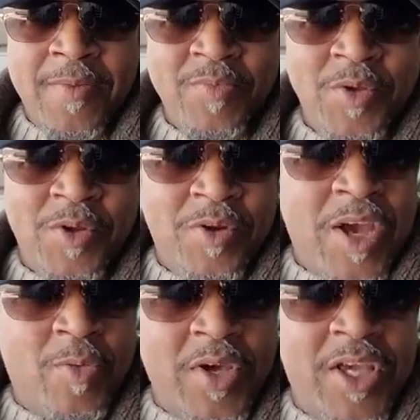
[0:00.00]

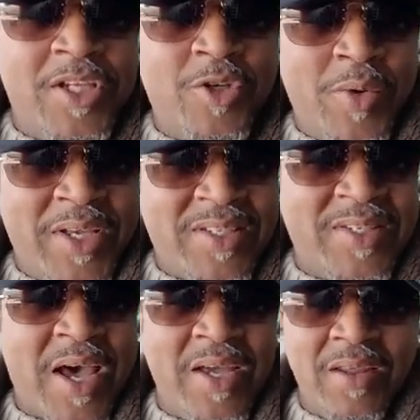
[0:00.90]
that will get you
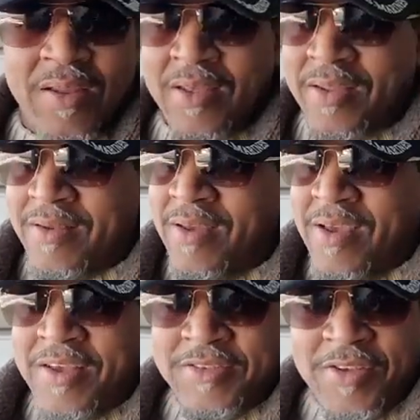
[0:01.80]
excited and
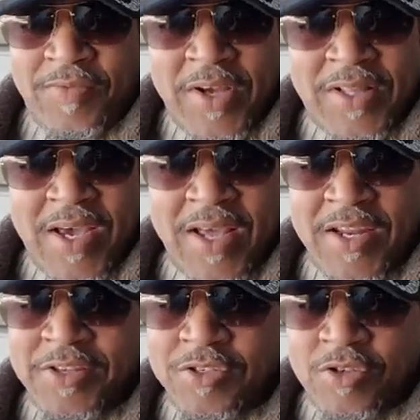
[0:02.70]
stuff like that.
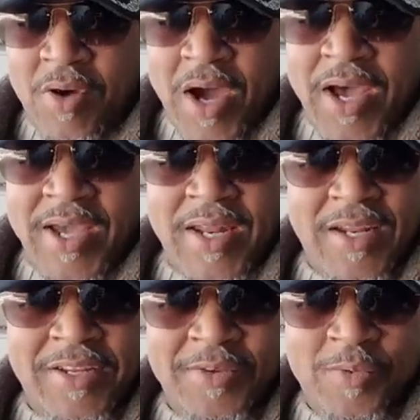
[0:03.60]
And you try it,
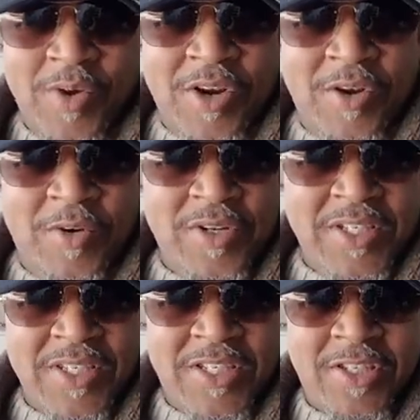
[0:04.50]
and you want to know,
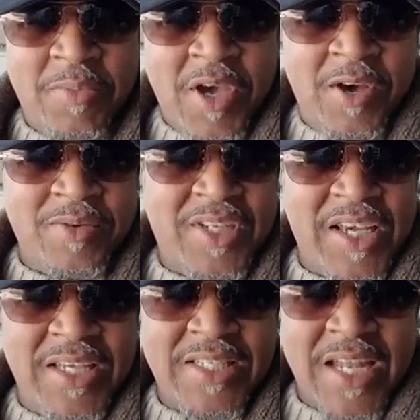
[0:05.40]
does it smell,
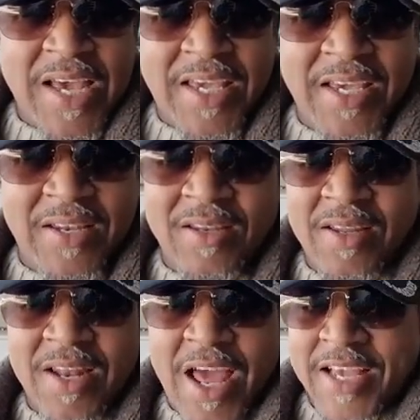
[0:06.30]
taste like it
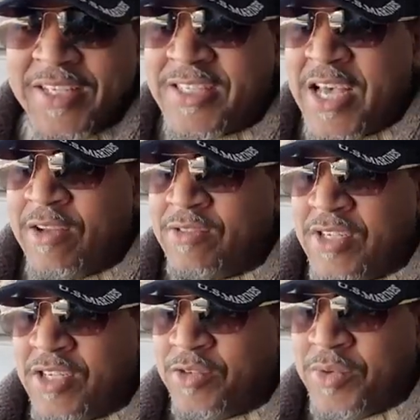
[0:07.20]
sounds
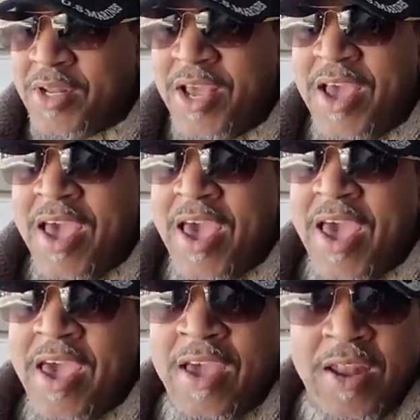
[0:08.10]
in this one?
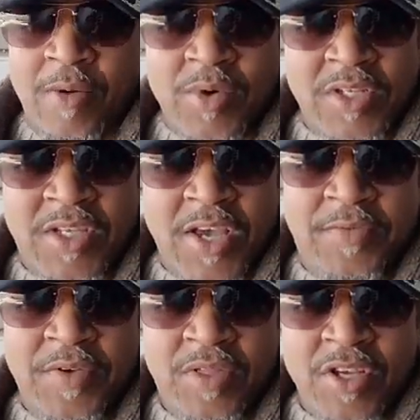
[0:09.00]
And I'm gonna say
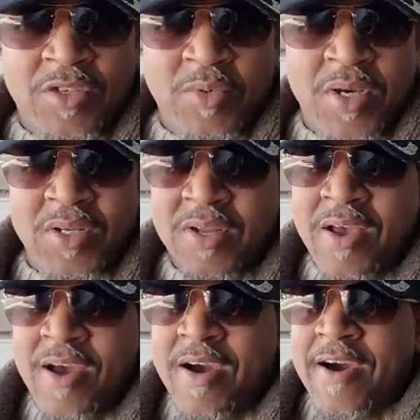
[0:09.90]
for this one,
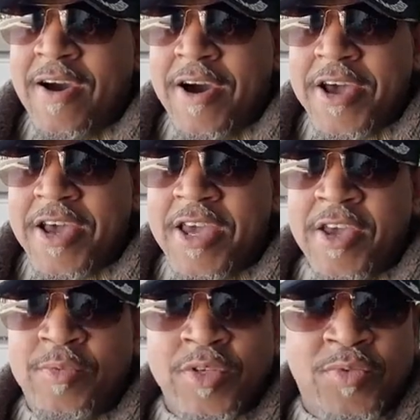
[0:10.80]

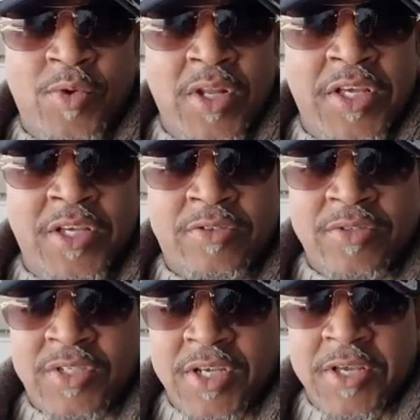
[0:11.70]
it was really
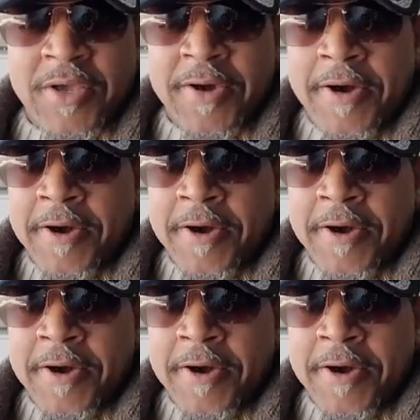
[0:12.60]
interesting.